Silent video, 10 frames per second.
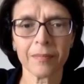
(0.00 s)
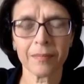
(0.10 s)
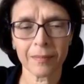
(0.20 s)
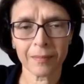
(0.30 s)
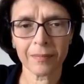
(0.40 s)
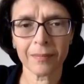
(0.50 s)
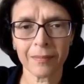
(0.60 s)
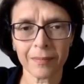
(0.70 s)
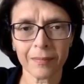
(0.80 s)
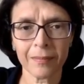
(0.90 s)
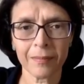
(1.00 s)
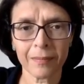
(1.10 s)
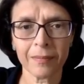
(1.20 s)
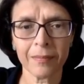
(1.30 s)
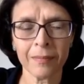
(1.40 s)

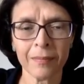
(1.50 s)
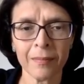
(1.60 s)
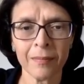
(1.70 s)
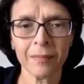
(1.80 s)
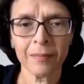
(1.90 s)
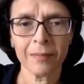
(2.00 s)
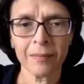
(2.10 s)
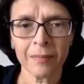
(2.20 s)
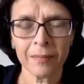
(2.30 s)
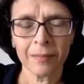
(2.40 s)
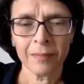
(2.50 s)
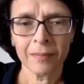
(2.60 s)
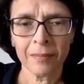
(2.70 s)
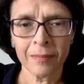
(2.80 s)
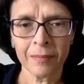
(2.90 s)

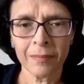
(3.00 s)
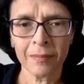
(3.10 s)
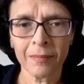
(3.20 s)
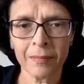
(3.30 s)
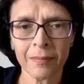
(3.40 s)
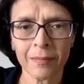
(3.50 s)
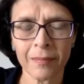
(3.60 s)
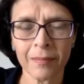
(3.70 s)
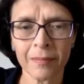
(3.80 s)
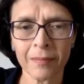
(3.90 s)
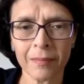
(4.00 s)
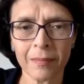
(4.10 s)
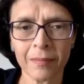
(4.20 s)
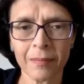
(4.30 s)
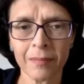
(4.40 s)

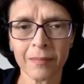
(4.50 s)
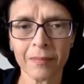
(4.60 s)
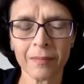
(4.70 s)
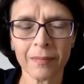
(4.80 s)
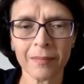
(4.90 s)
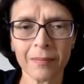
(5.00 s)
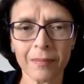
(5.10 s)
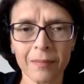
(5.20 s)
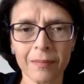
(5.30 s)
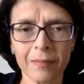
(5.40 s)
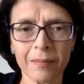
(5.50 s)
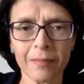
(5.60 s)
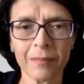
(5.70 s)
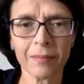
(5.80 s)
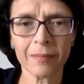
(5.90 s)

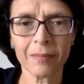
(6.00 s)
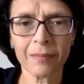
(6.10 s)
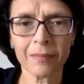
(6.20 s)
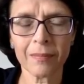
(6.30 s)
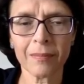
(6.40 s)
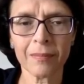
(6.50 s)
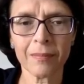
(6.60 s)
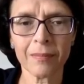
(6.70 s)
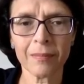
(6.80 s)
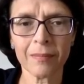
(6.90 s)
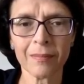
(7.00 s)
The person shown says nothing.